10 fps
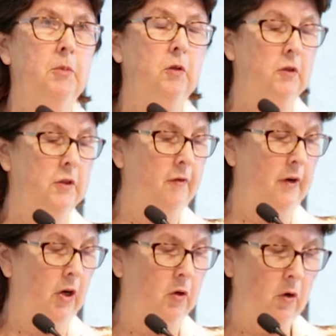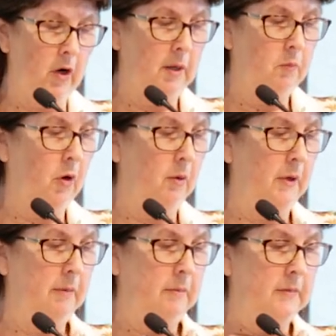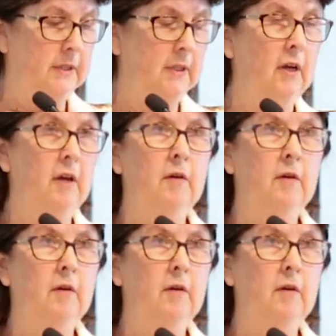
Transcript: abuse, very chronic problems,